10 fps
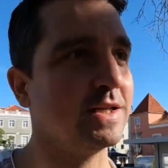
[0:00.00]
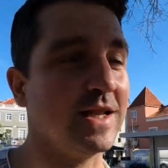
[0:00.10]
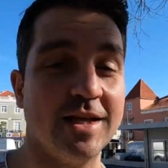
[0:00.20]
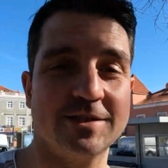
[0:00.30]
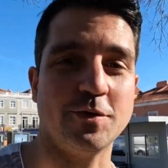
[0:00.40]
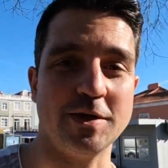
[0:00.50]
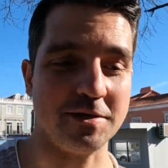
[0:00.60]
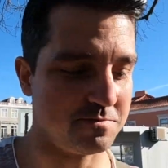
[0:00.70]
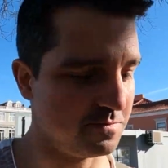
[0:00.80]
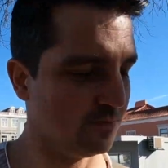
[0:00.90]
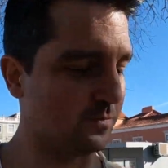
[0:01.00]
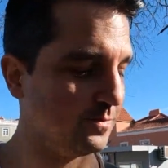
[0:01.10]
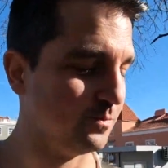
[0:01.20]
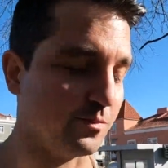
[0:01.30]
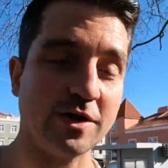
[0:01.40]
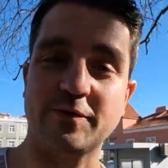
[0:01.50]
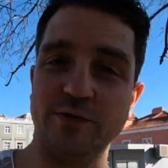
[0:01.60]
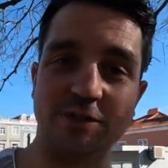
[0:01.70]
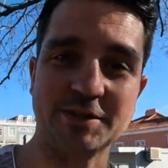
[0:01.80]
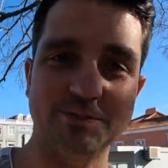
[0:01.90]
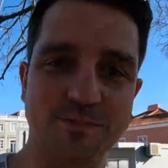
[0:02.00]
Let's go eat breakfast.